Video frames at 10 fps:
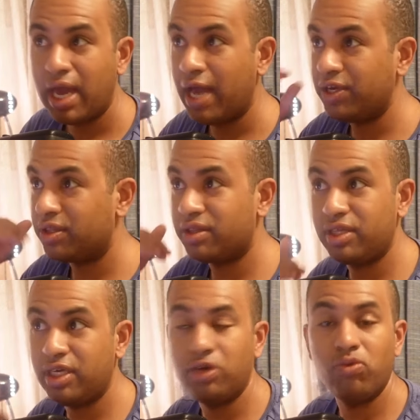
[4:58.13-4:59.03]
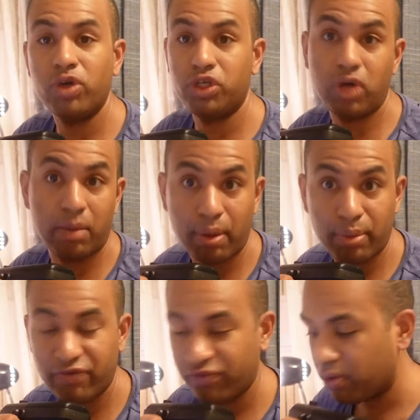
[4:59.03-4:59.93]
and just see what you come up
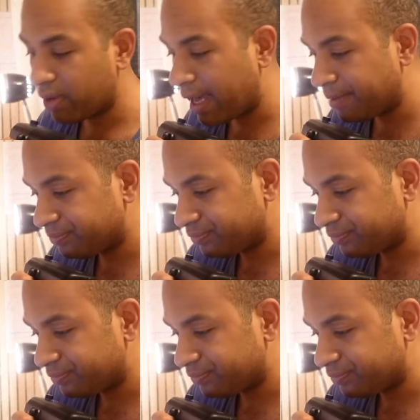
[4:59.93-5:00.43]
with. Okay.